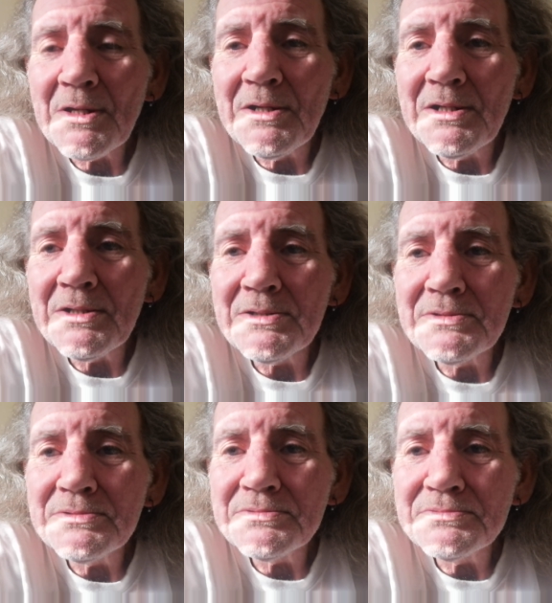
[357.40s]
uh,
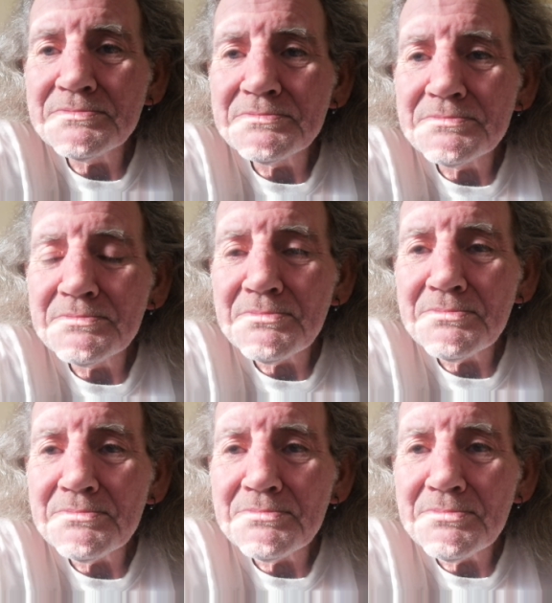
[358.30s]

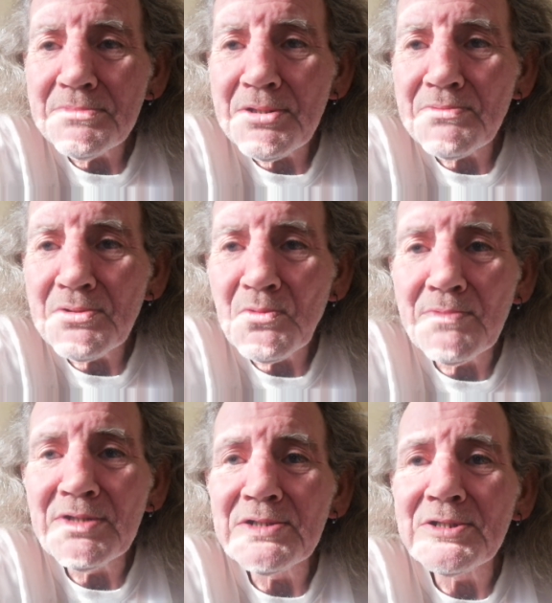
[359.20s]
lovely
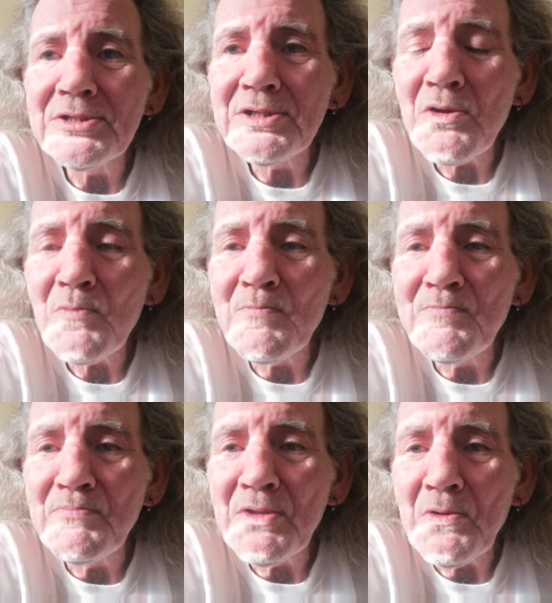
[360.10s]
woman and an old
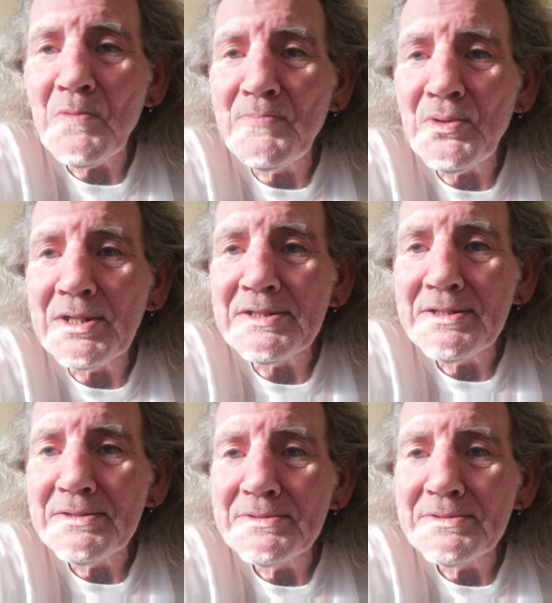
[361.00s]
old boy.